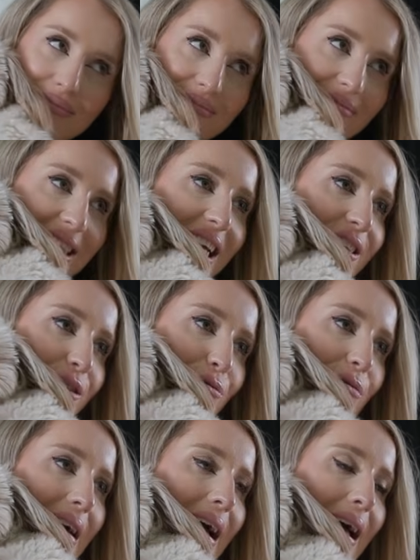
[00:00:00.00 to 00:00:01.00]
That's a
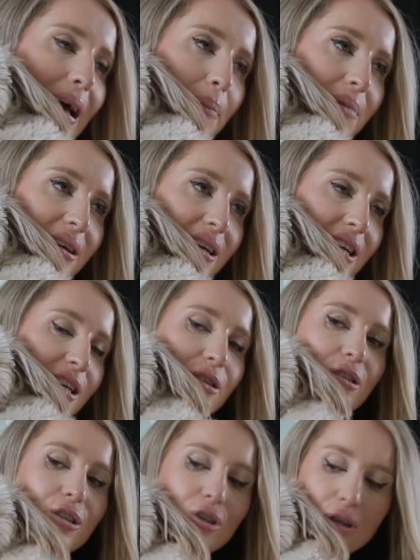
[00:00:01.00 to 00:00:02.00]
wrap.
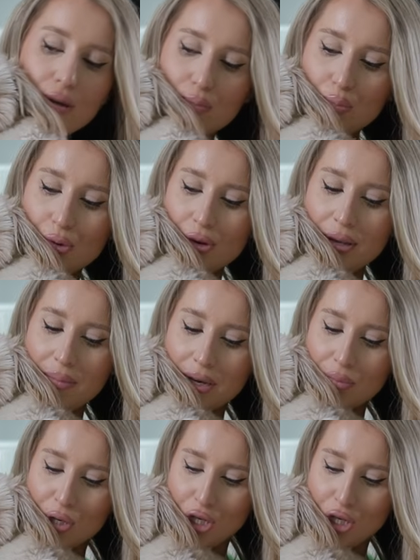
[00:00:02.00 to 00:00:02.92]
Such a good boy, Mama.